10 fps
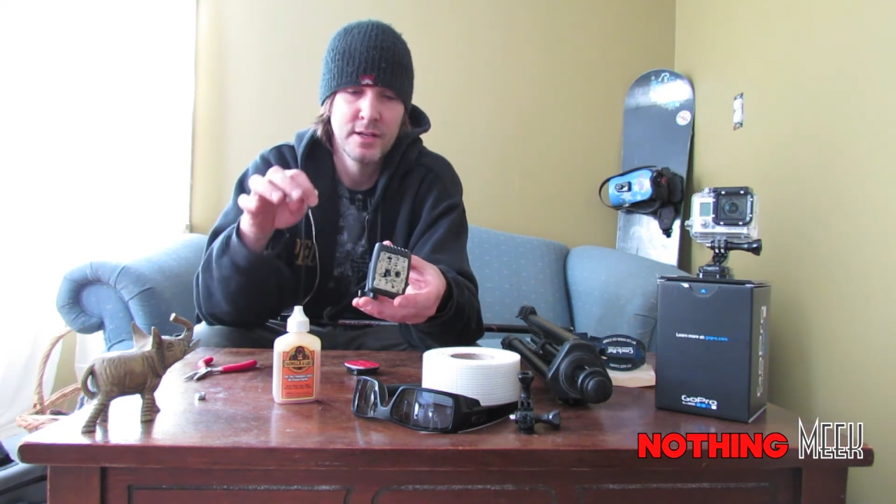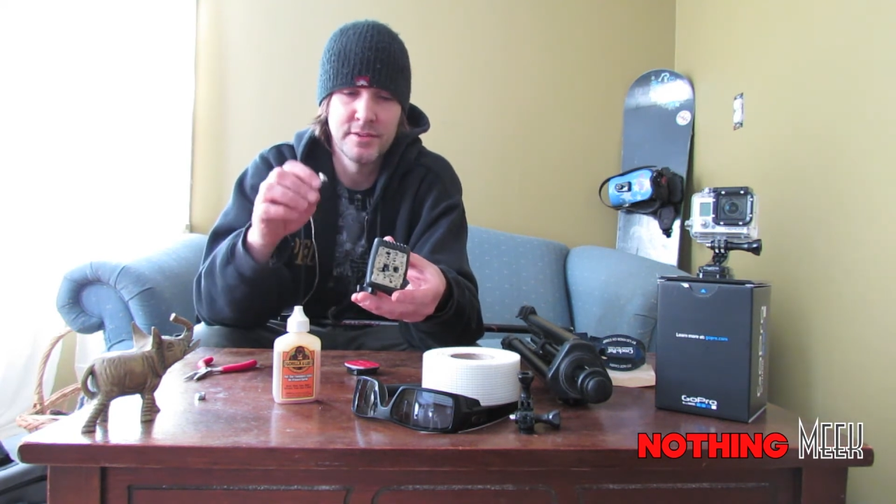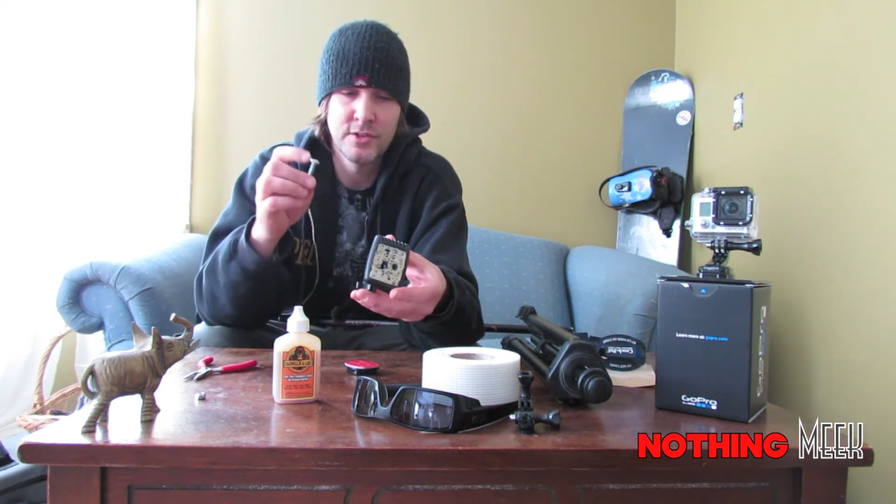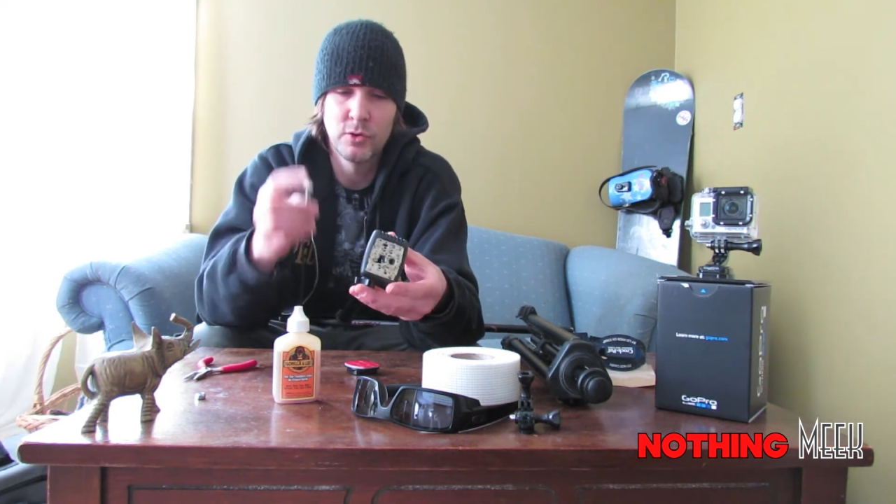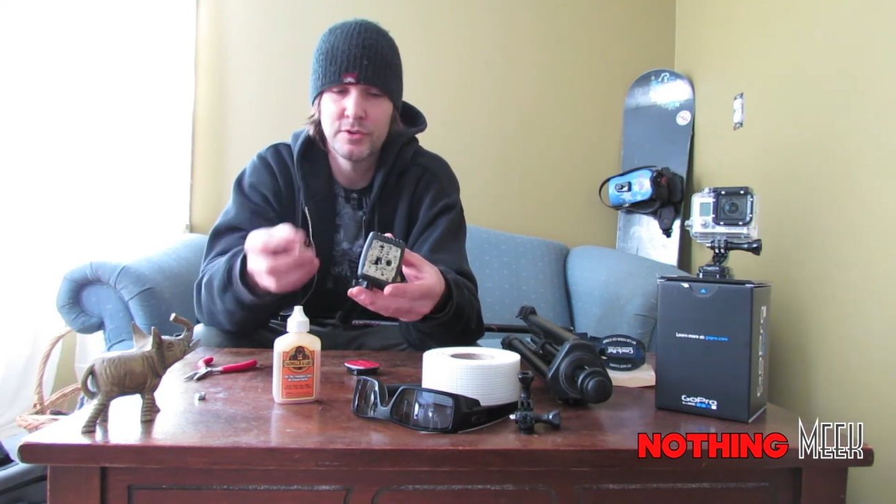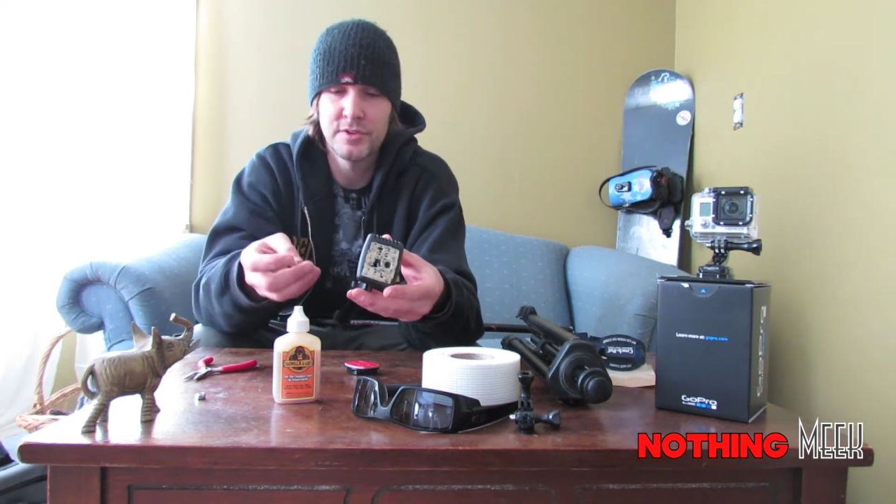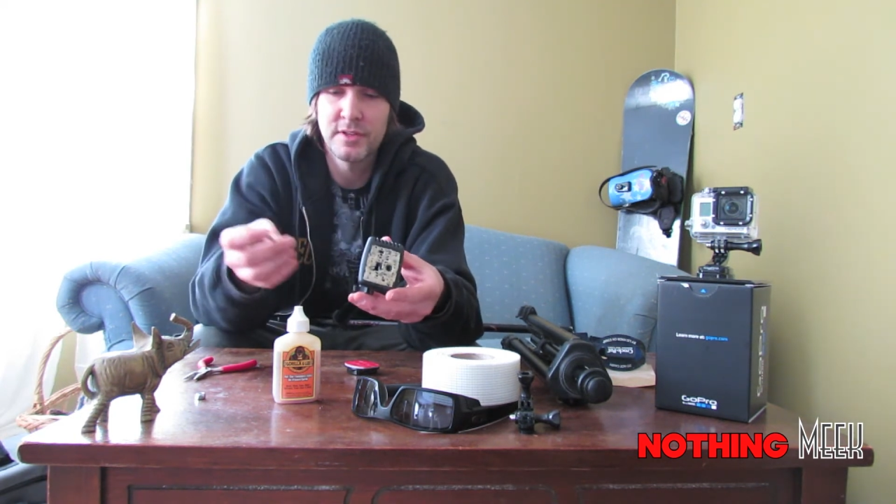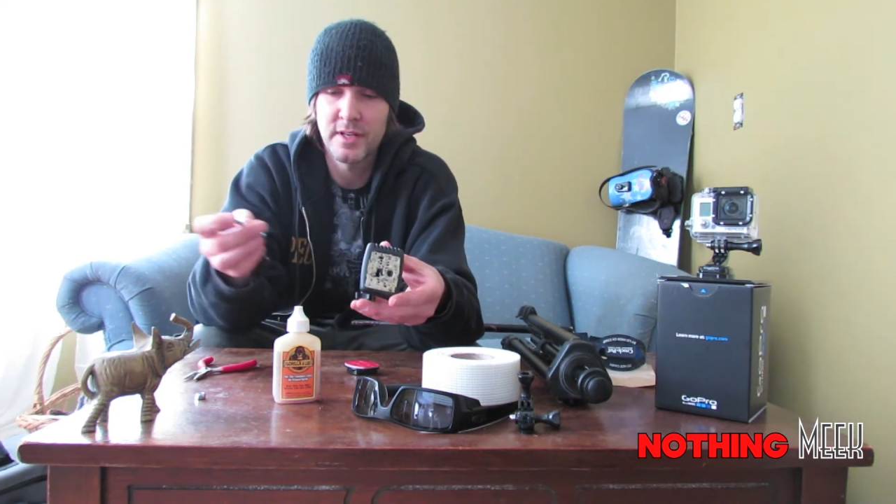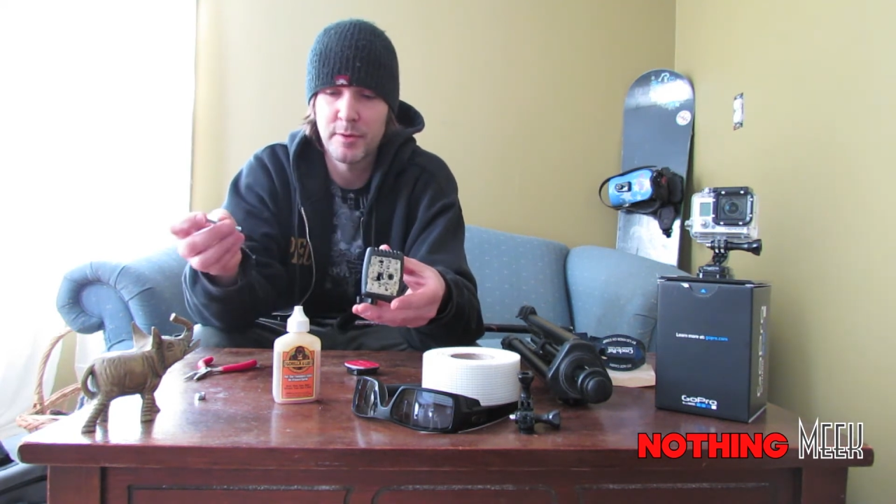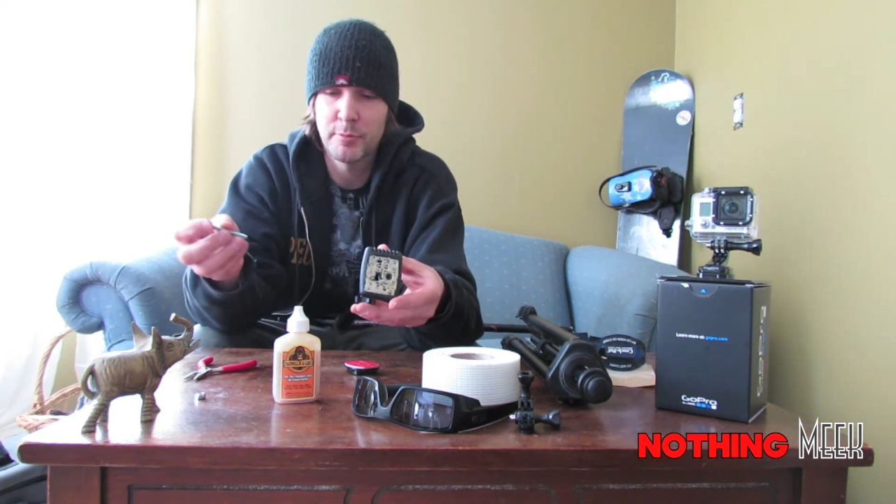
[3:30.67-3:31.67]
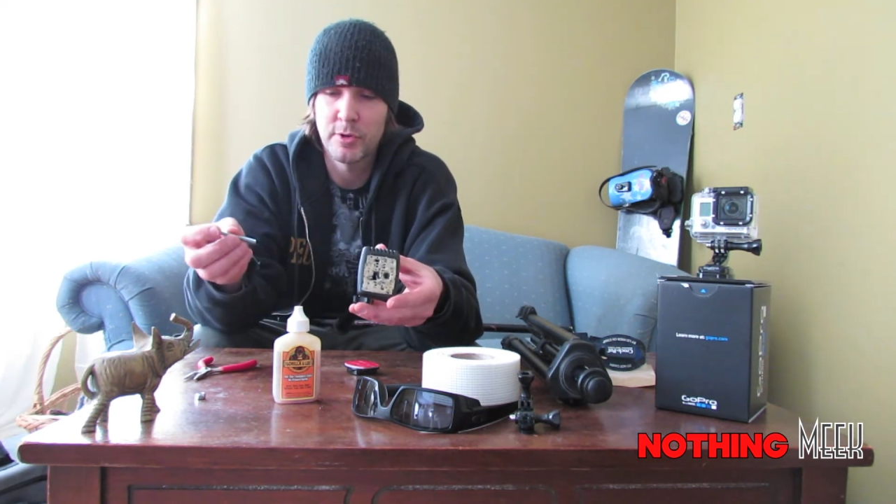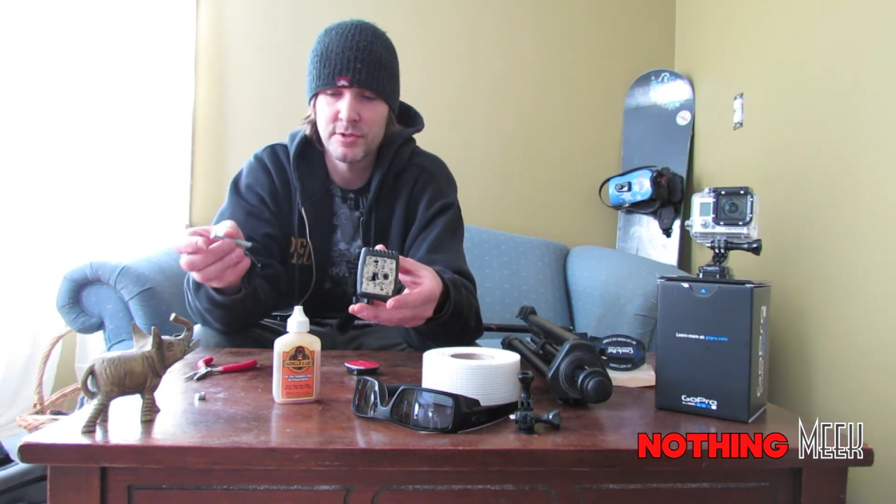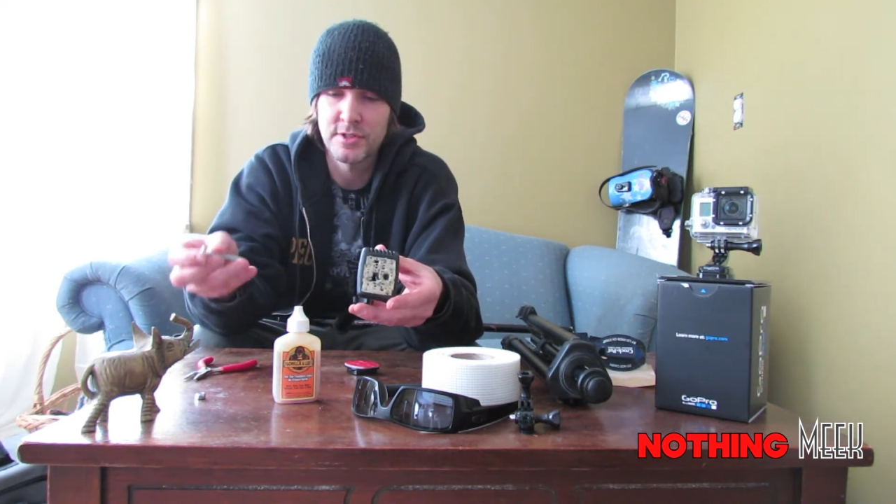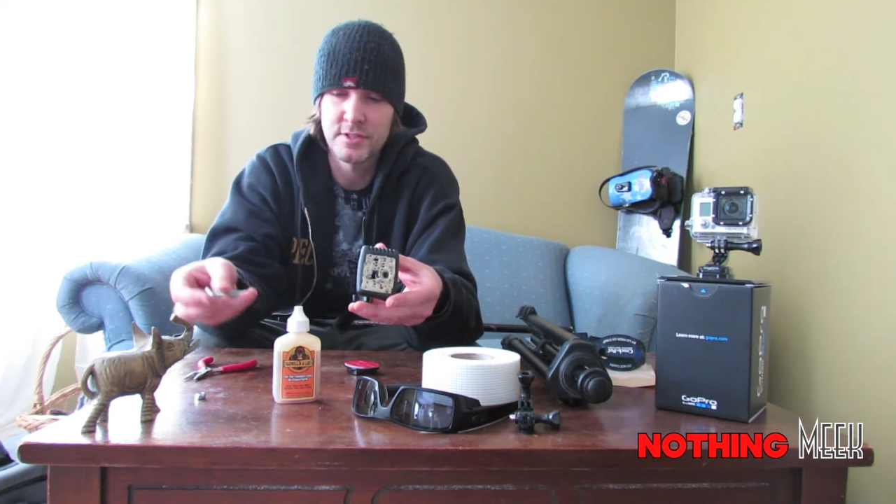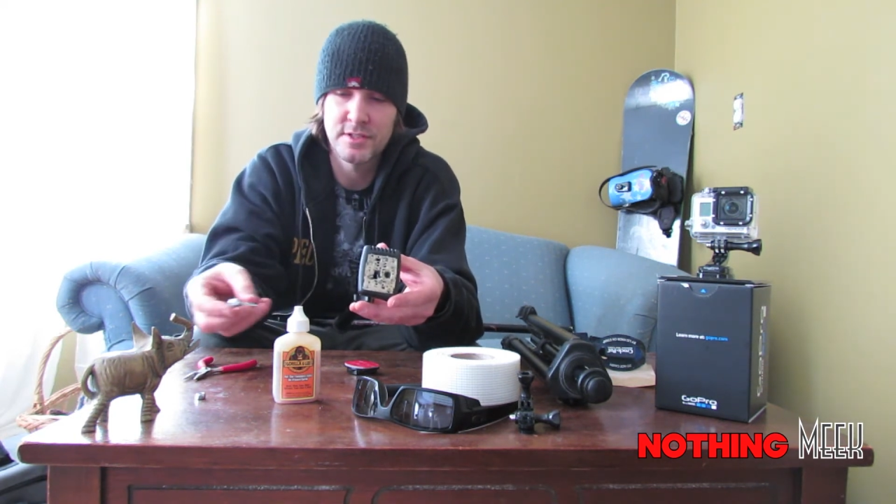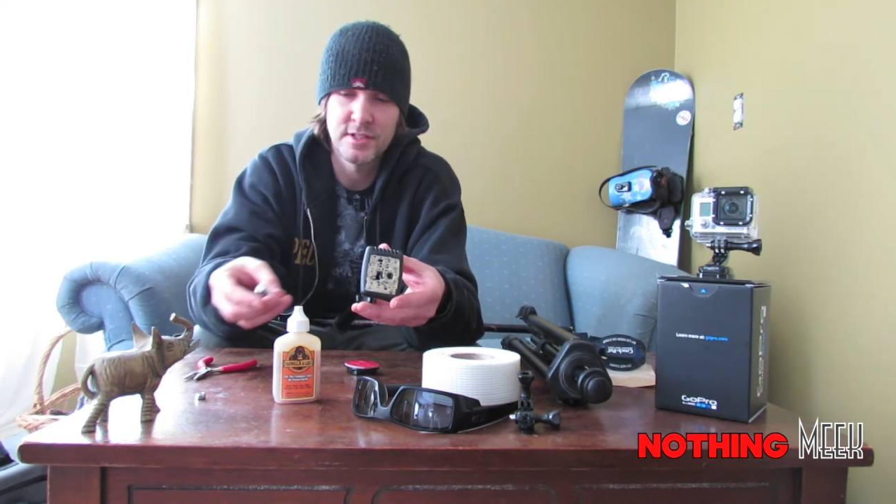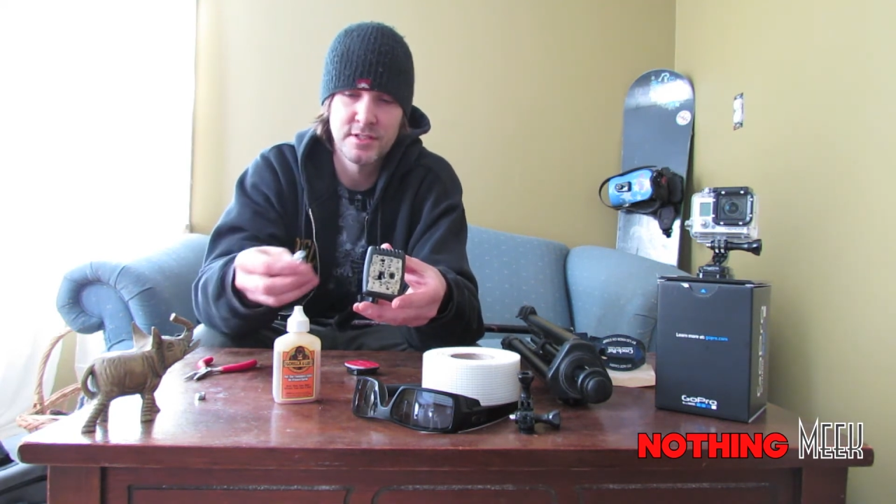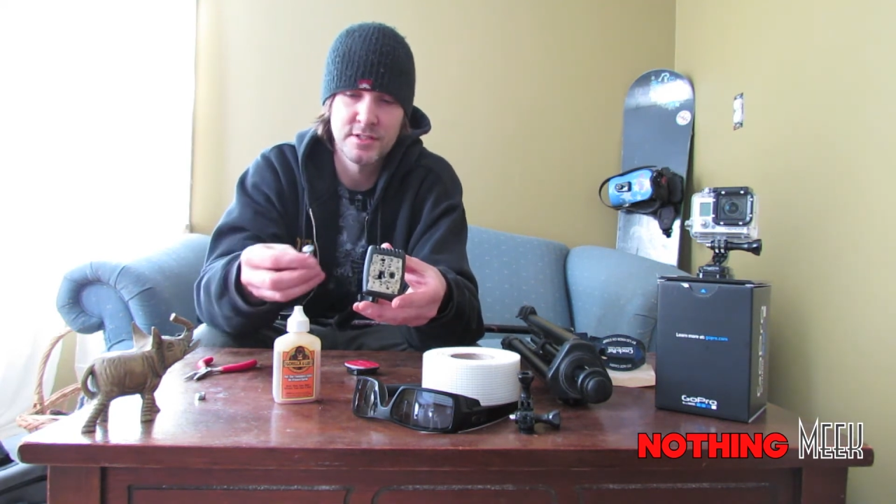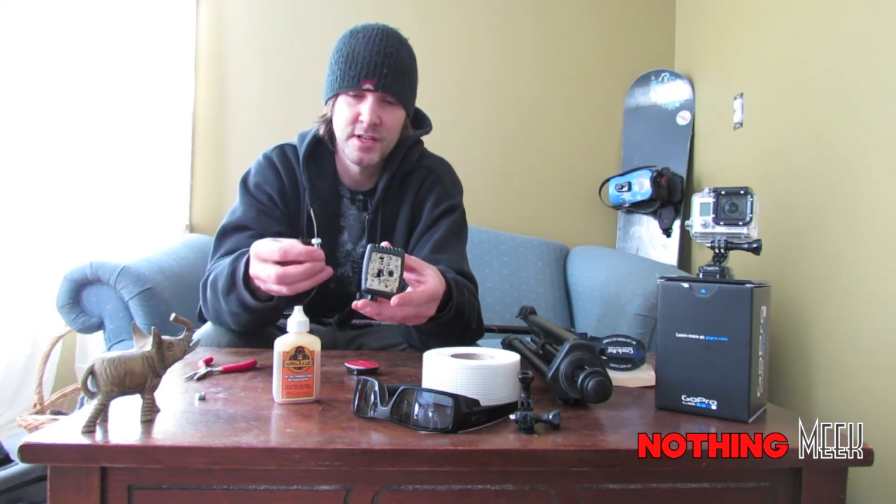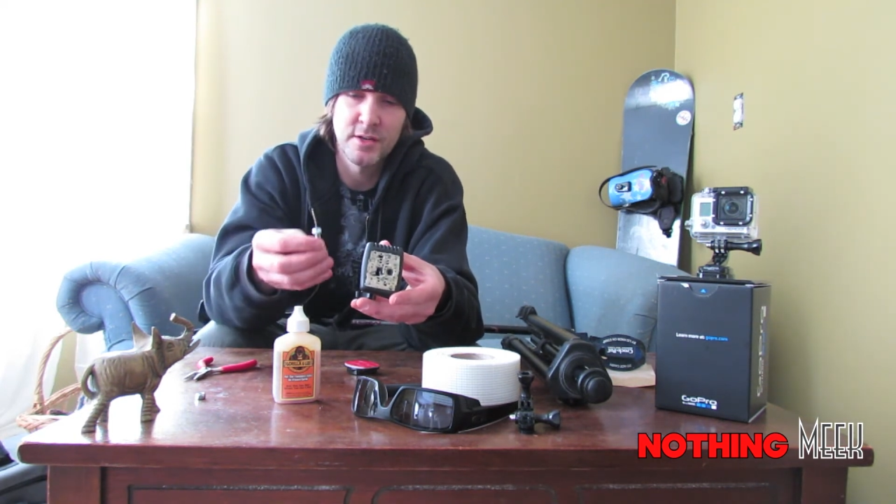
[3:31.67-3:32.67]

And the only thing that I purchased is a